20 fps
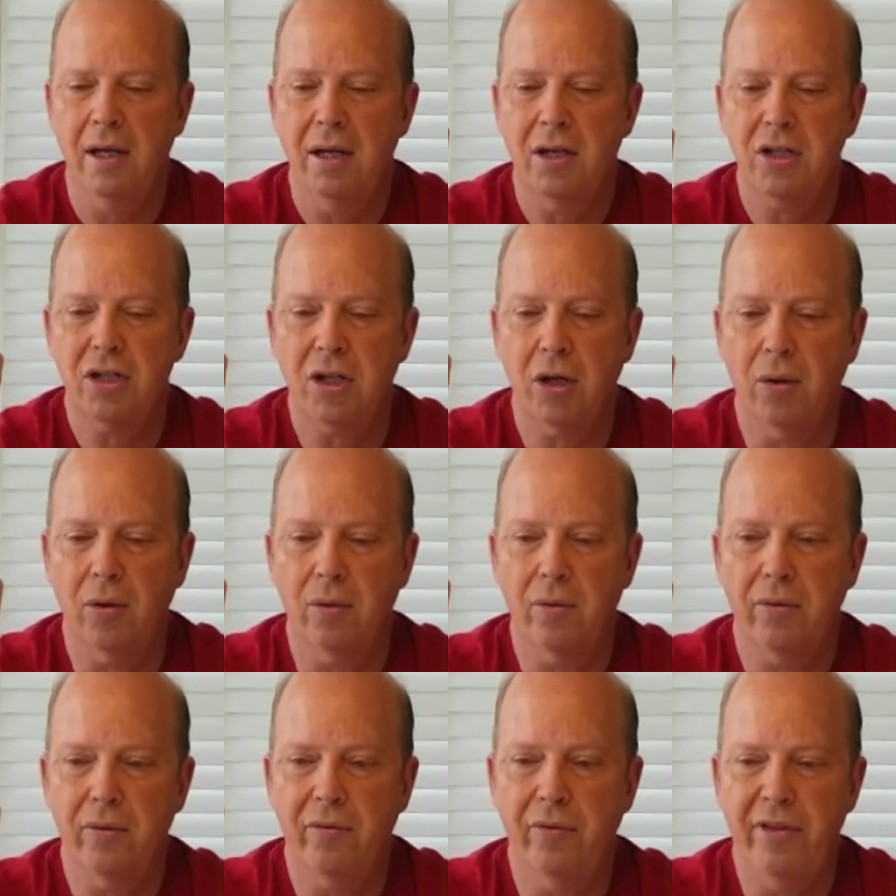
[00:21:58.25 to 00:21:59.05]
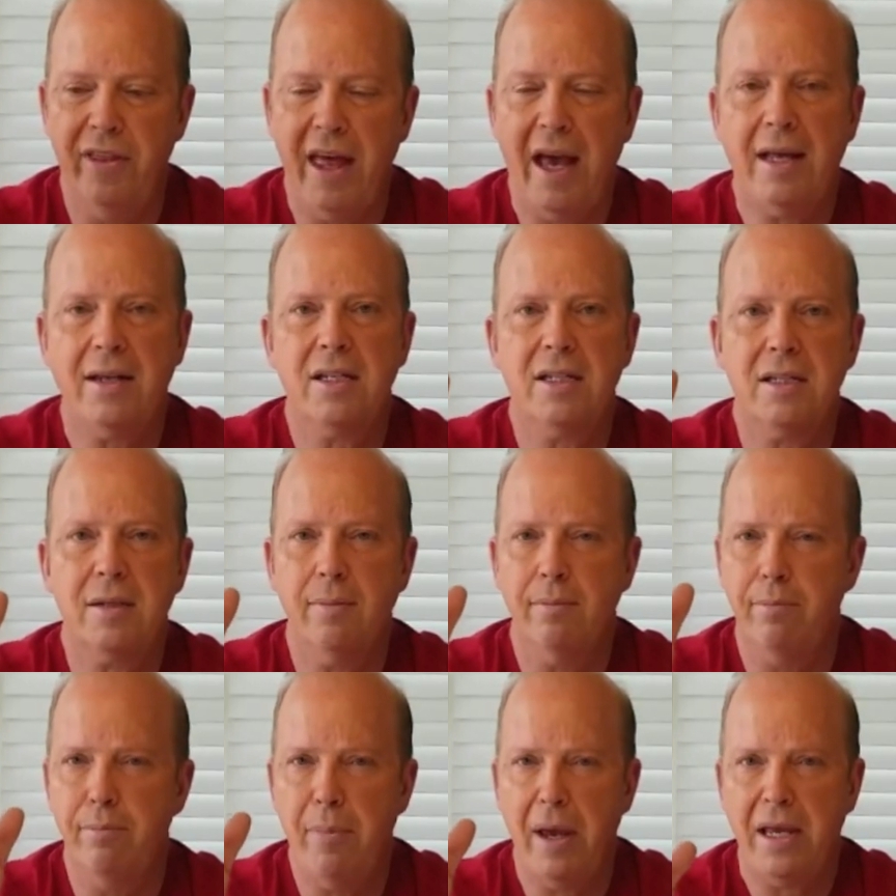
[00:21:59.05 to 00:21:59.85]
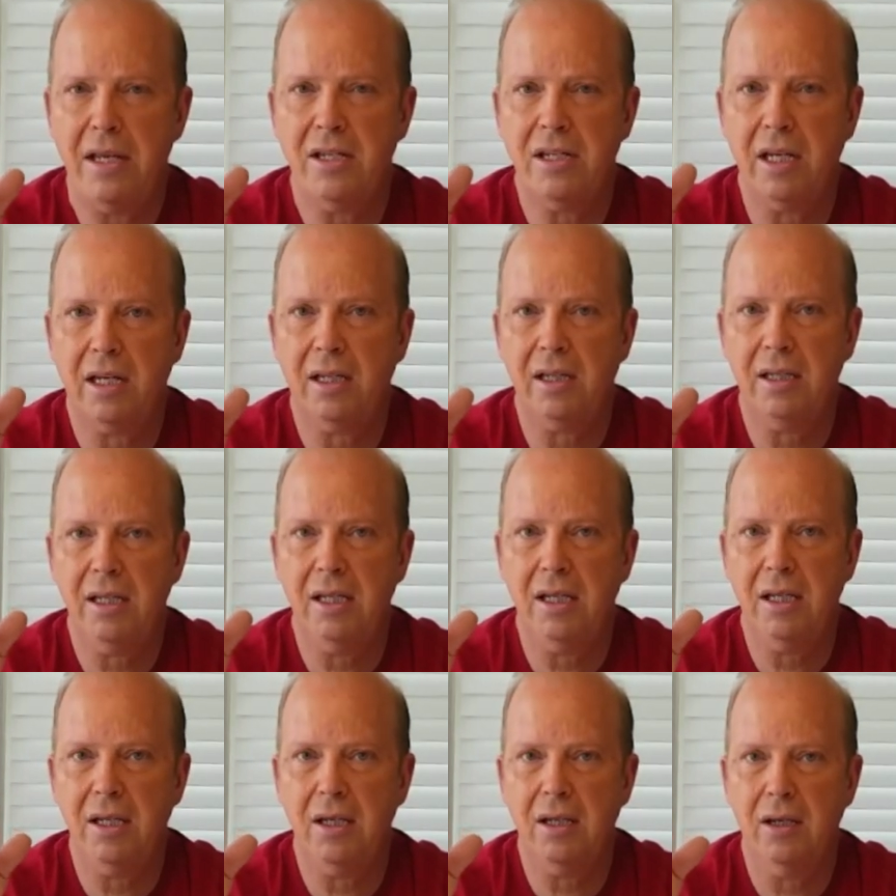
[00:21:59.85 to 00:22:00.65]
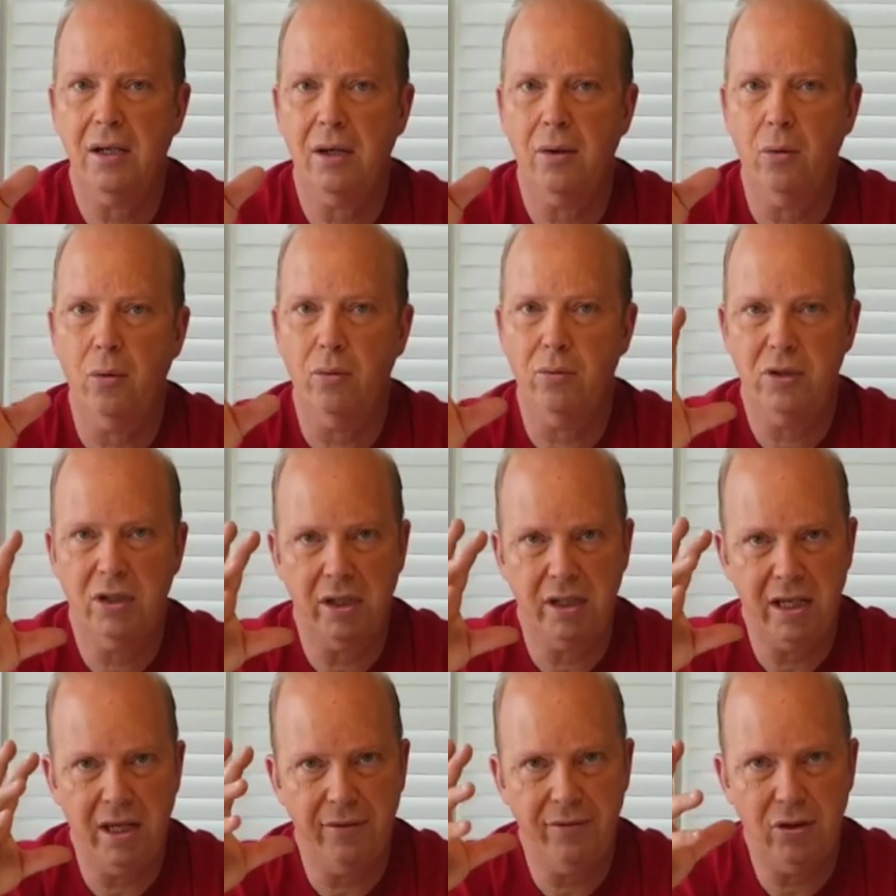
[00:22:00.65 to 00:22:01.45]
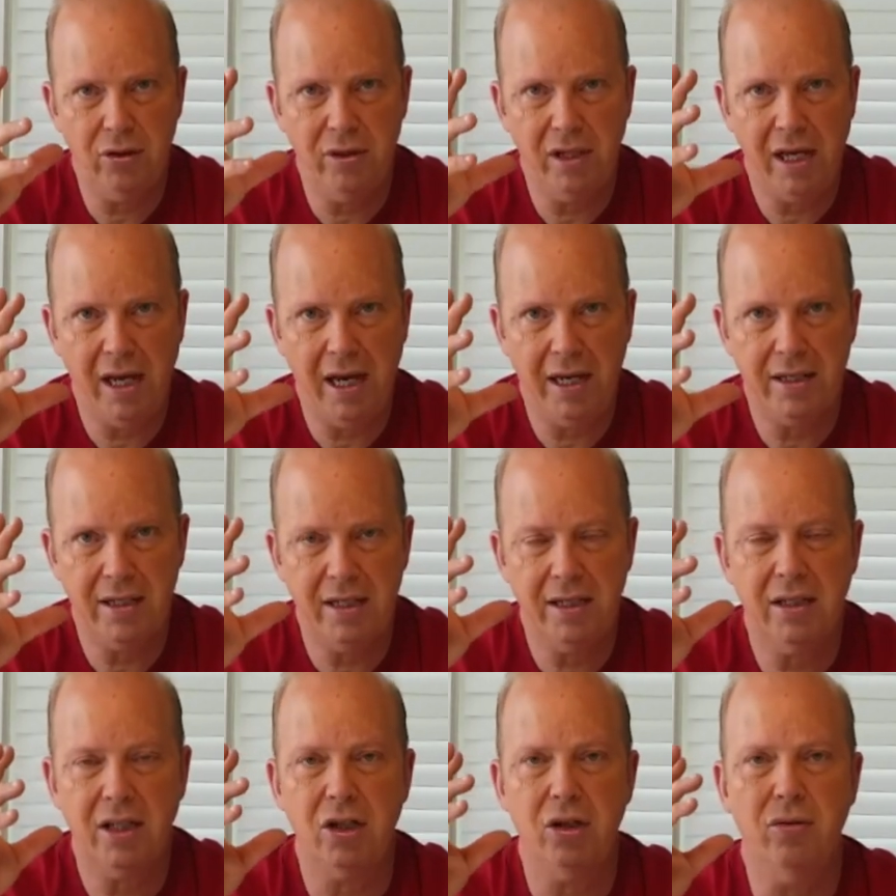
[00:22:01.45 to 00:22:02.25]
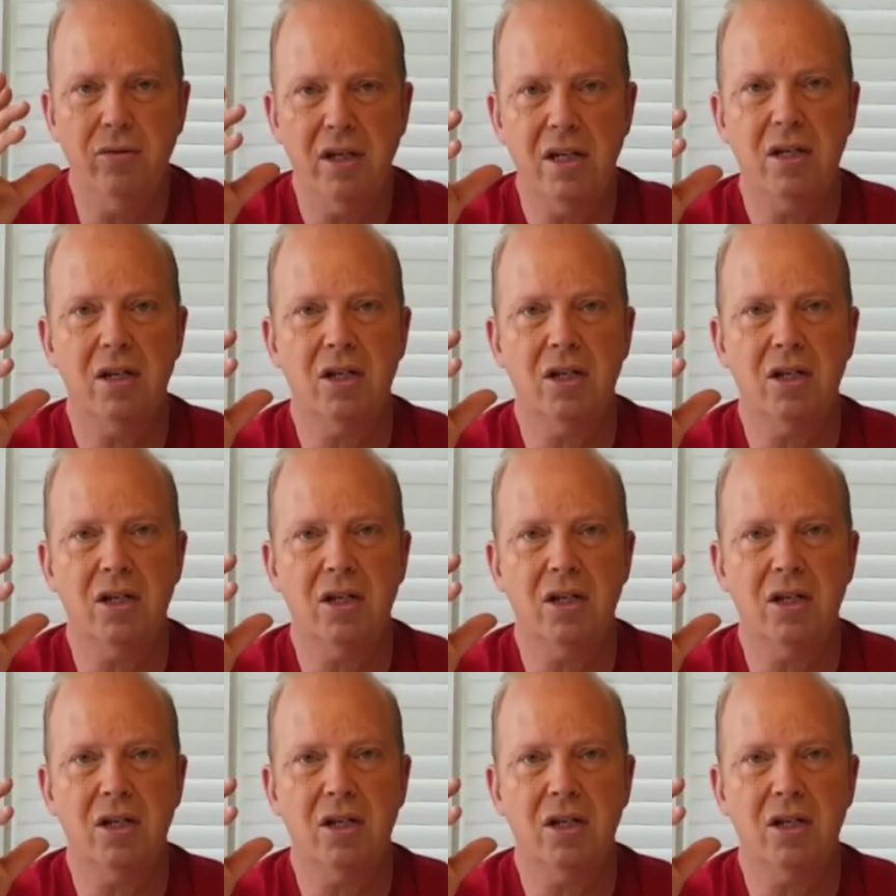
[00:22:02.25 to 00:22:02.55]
So that's basically to give you the idea that you need to